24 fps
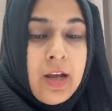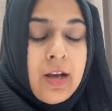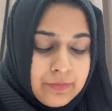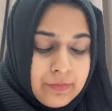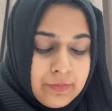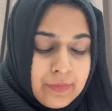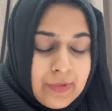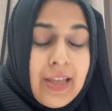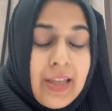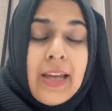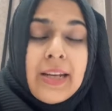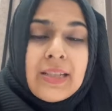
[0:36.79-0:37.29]

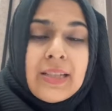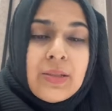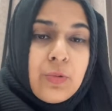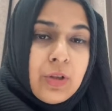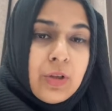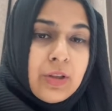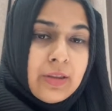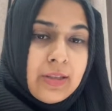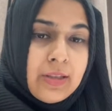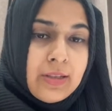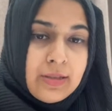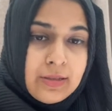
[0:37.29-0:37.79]
That is
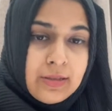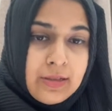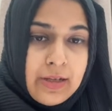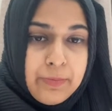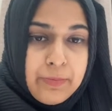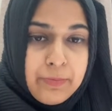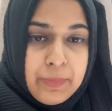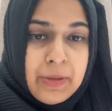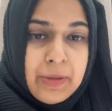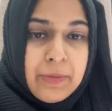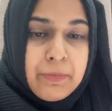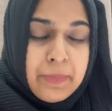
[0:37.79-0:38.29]
what this
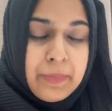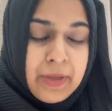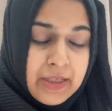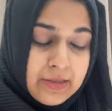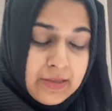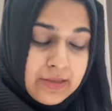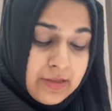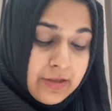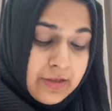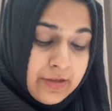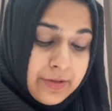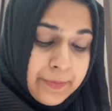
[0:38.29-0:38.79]
statement
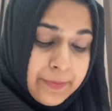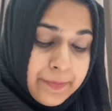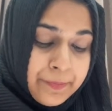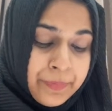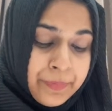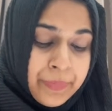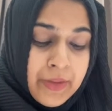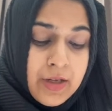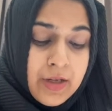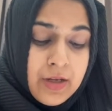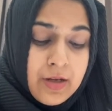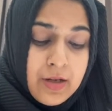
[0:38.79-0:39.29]
means here.
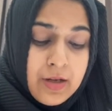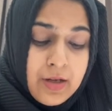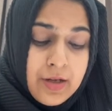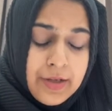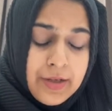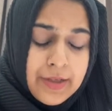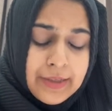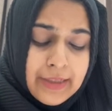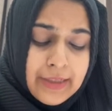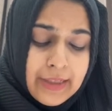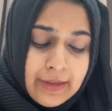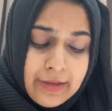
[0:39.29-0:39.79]

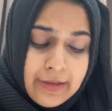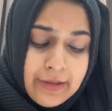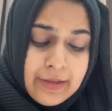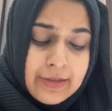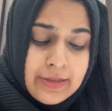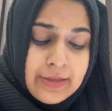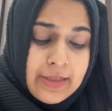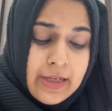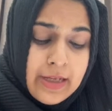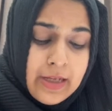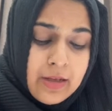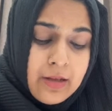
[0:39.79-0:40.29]
Then they're
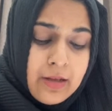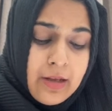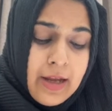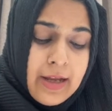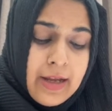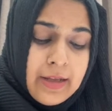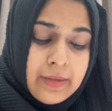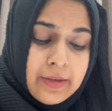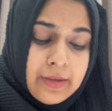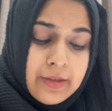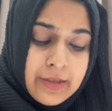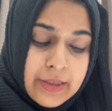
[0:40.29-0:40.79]
saying
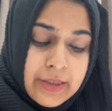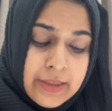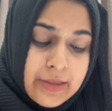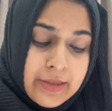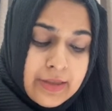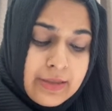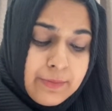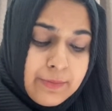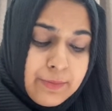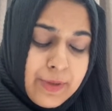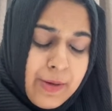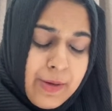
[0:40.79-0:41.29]
at
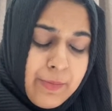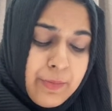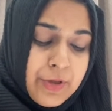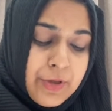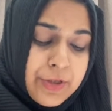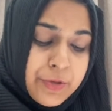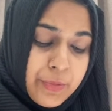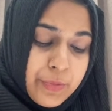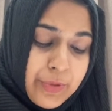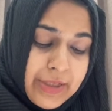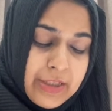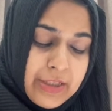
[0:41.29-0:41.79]
30th
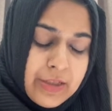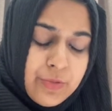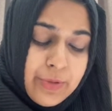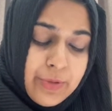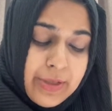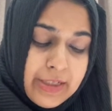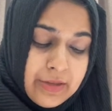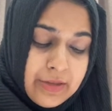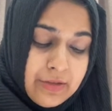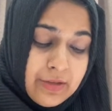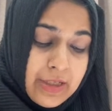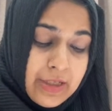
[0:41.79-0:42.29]
September
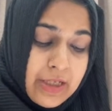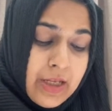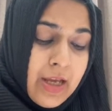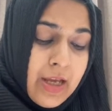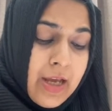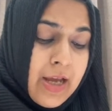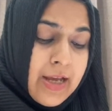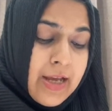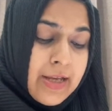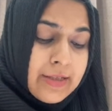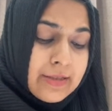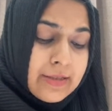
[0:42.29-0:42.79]
2023,
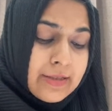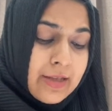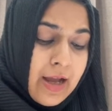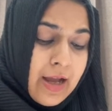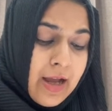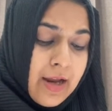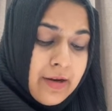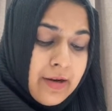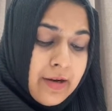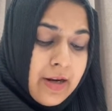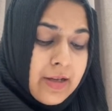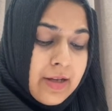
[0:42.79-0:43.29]

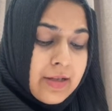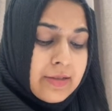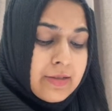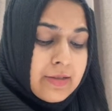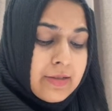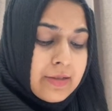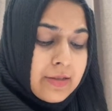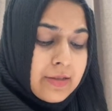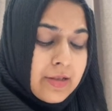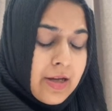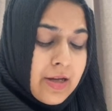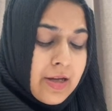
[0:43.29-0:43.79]

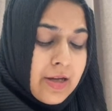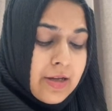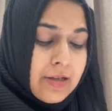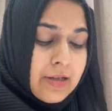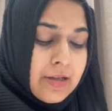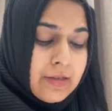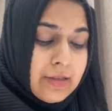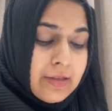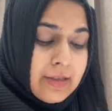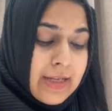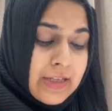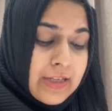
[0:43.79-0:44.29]
Sarah's
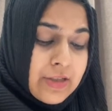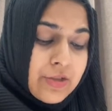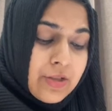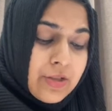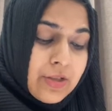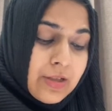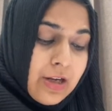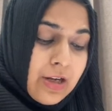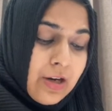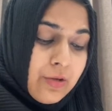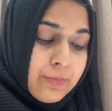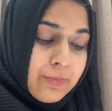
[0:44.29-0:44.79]
ledger
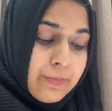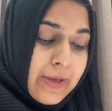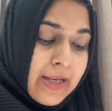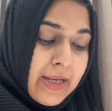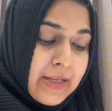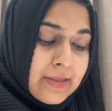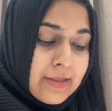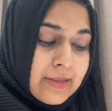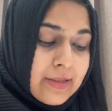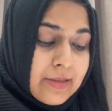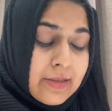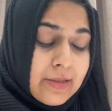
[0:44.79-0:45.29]
account
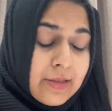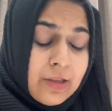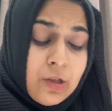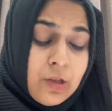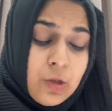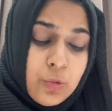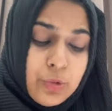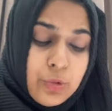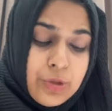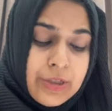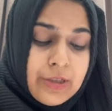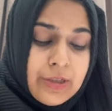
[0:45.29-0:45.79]
balances
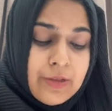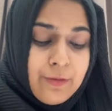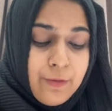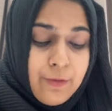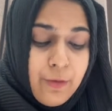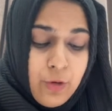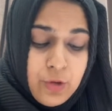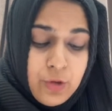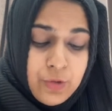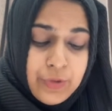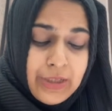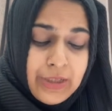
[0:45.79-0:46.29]
included the
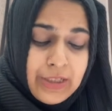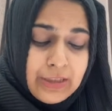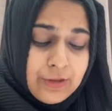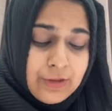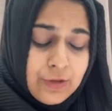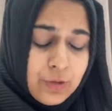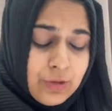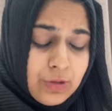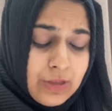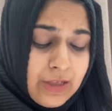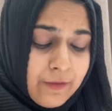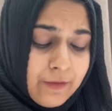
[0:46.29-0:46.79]
following.
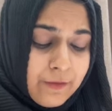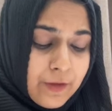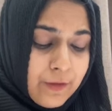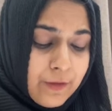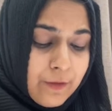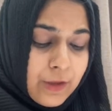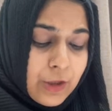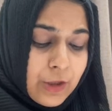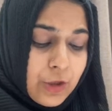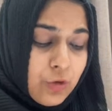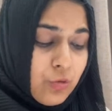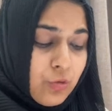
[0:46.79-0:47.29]
So they've
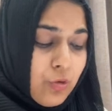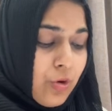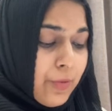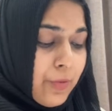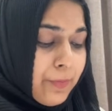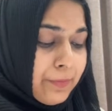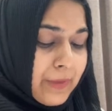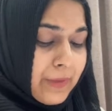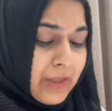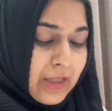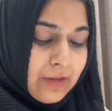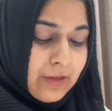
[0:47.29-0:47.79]
given you
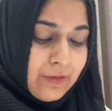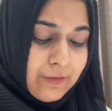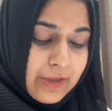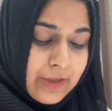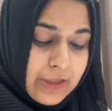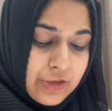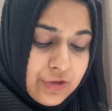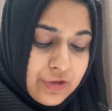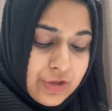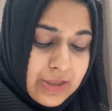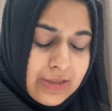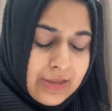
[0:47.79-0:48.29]
opening
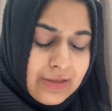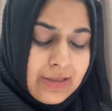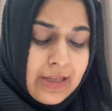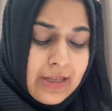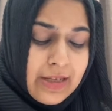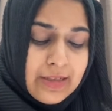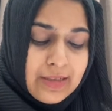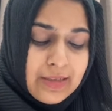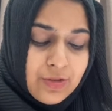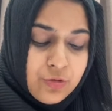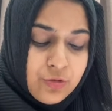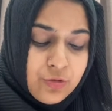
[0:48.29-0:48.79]
inventories,
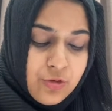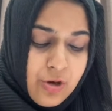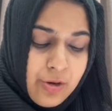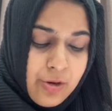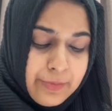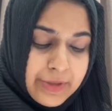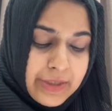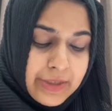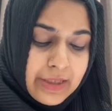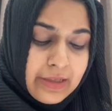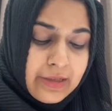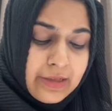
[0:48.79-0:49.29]
that is raw
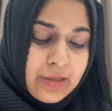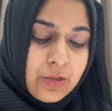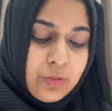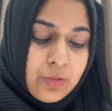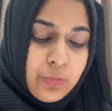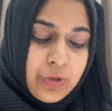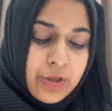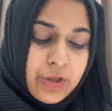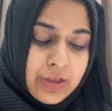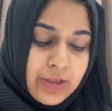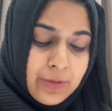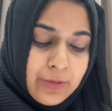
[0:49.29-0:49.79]
material,
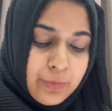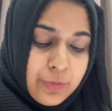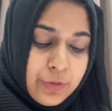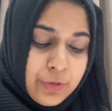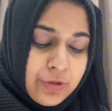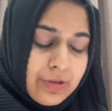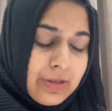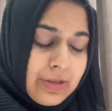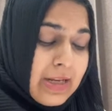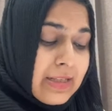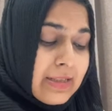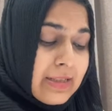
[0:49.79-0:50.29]
work in
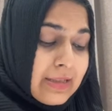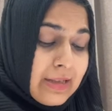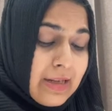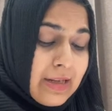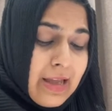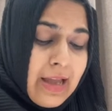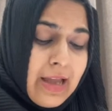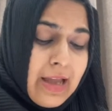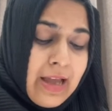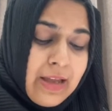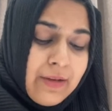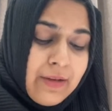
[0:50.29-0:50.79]
progress,
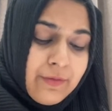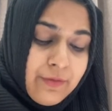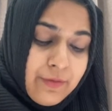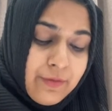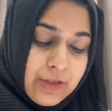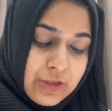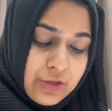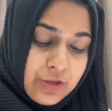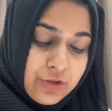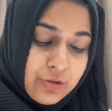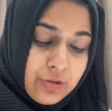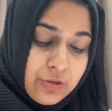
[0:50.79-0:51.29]
and
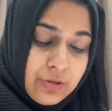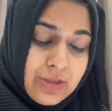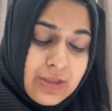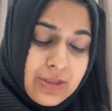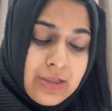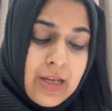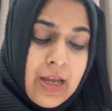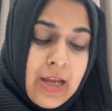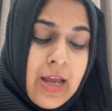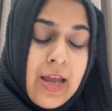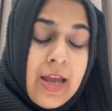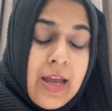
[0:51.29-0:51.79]
finished
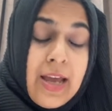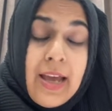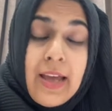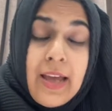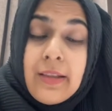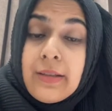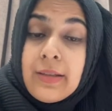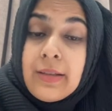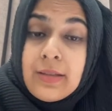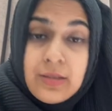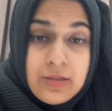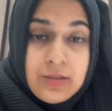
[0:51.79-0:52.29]
goods
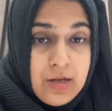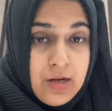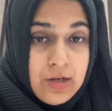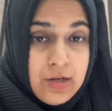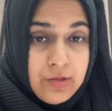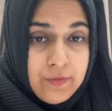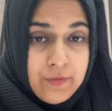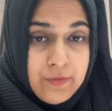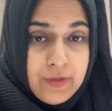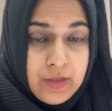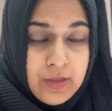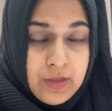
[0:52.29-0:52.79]
at the start
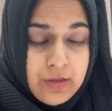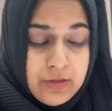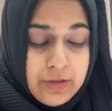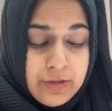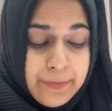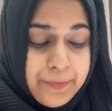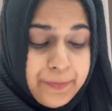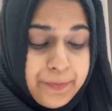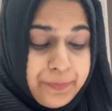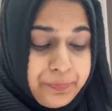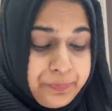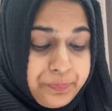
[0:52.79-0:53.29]
of the
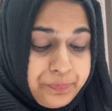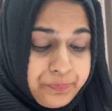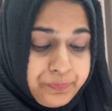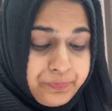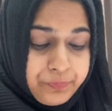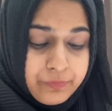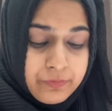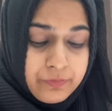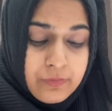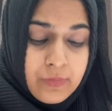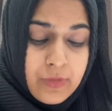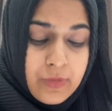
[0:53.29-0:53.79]
year.
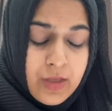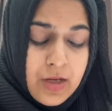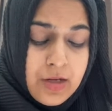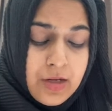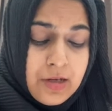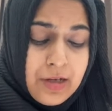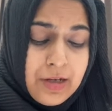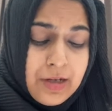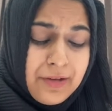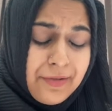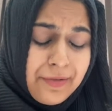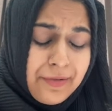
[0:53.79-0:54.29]

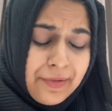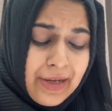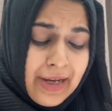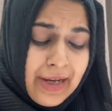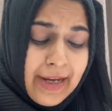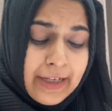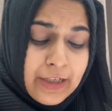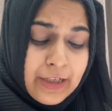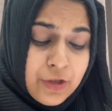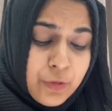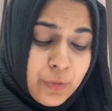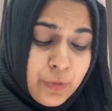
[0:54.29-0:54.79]

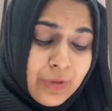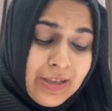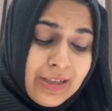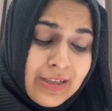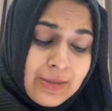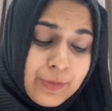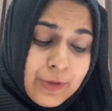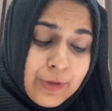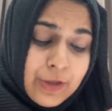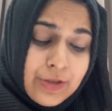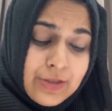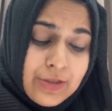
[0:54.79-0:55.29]
I know this
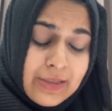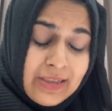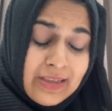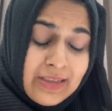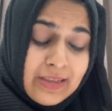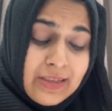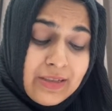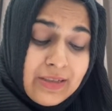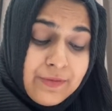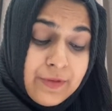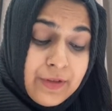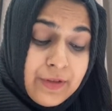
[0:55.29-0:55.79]
because this
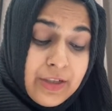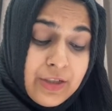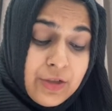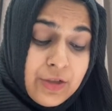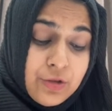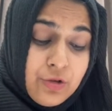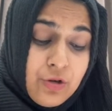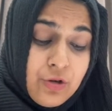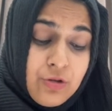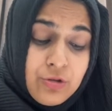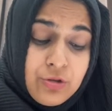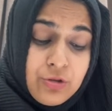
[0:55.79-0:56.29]
is
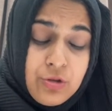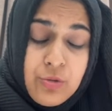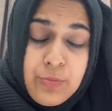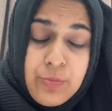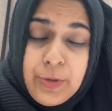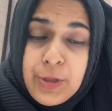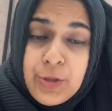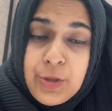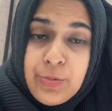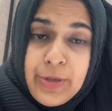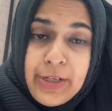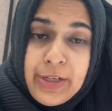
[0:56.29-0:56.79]
1st
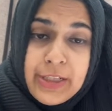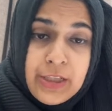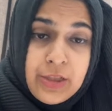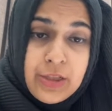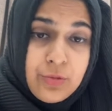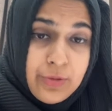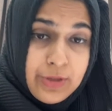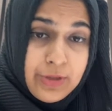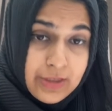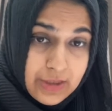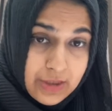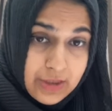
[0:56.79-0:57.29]
October
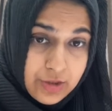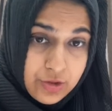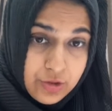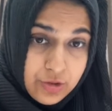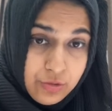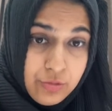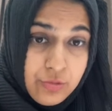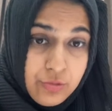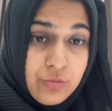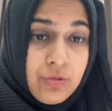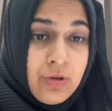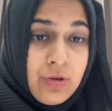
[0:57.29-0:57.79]

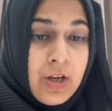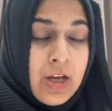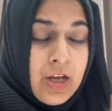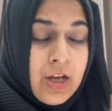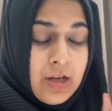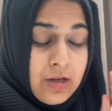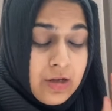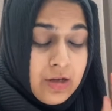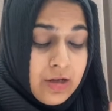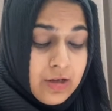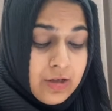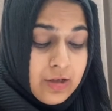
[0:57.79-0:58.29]
2022.
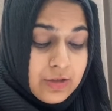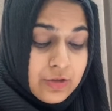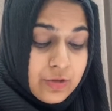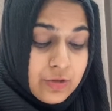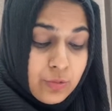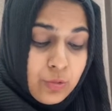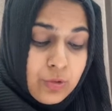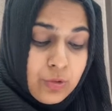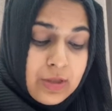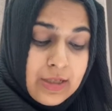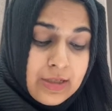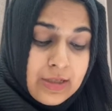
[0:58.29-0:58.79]

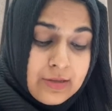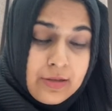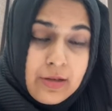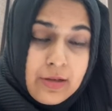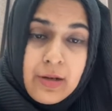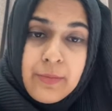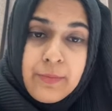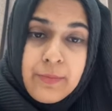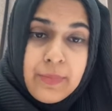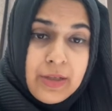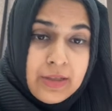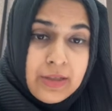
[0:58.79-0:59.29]
So these
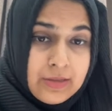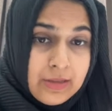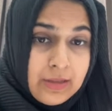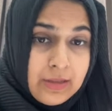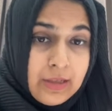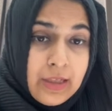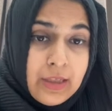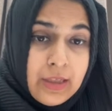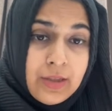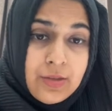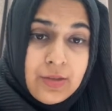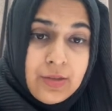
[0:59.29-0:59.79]
are
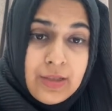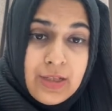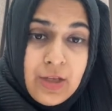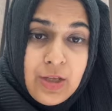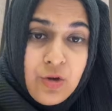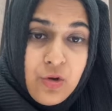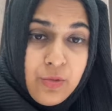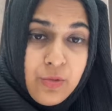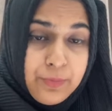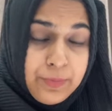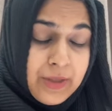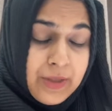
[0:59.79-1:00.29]
basically 3
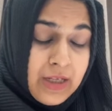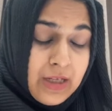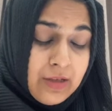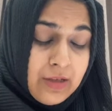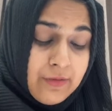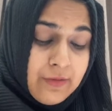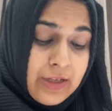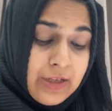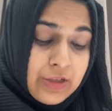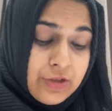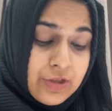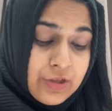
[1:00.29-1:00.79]
opening
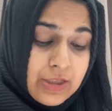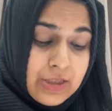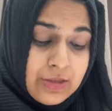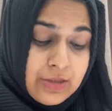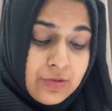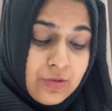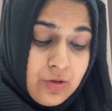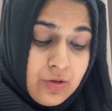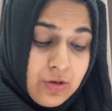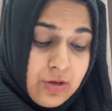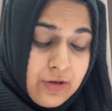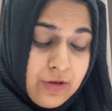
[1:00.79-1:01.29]

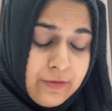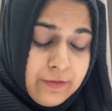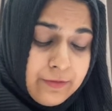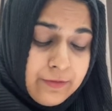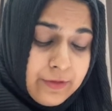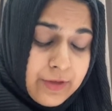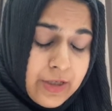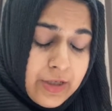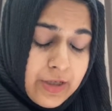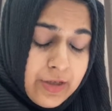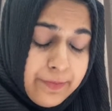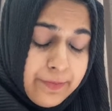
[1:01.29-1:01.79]
inventories of
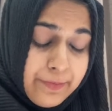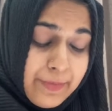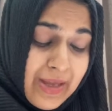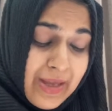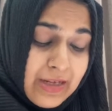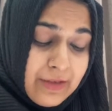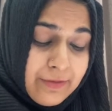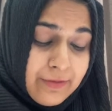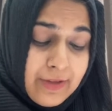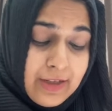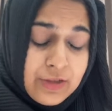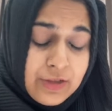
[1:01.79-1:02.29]

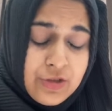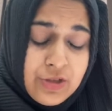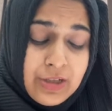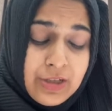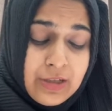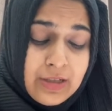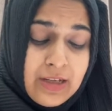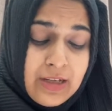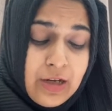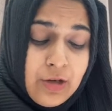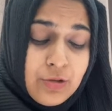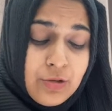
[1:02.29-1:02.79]
manufacturing
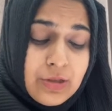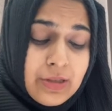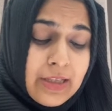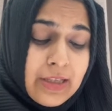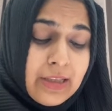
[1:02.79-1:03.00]
account.